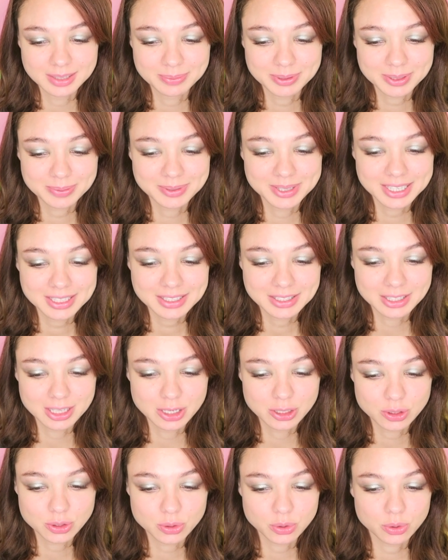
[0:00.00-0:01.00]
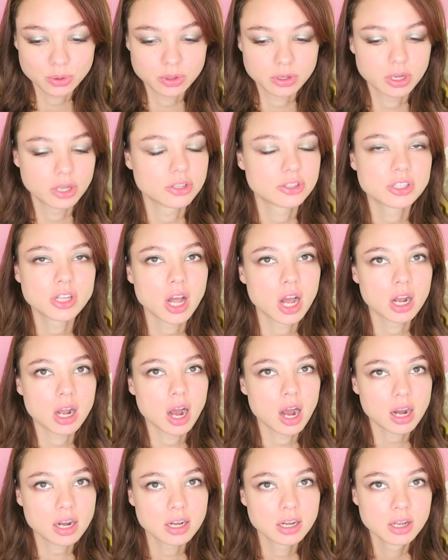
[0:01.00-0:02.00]
And look at this face. I
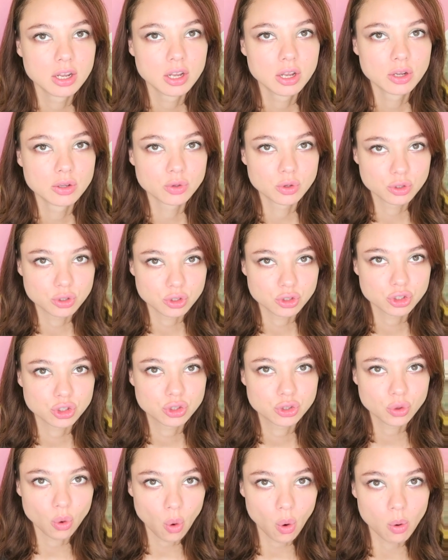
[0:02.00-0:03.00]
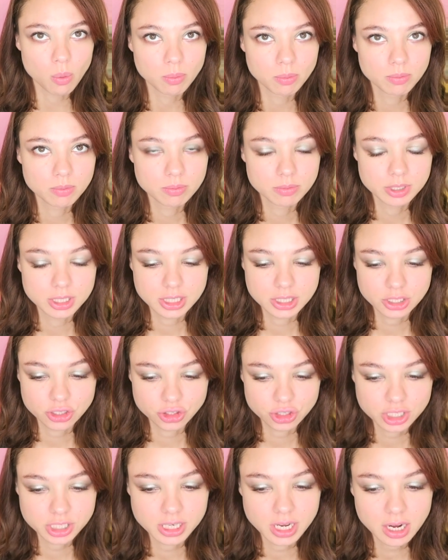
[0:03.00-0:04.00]
don't know how, but it's Tom.
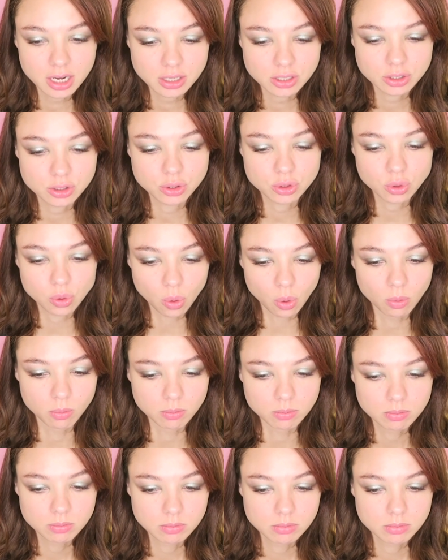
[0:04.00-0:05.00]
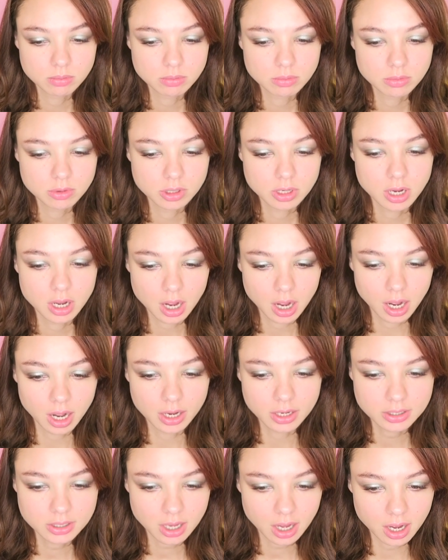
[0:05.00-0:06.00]
It's little Tom
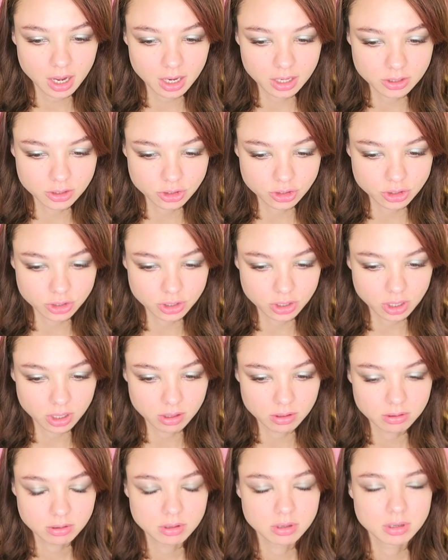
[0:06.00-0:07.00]
and little Angela.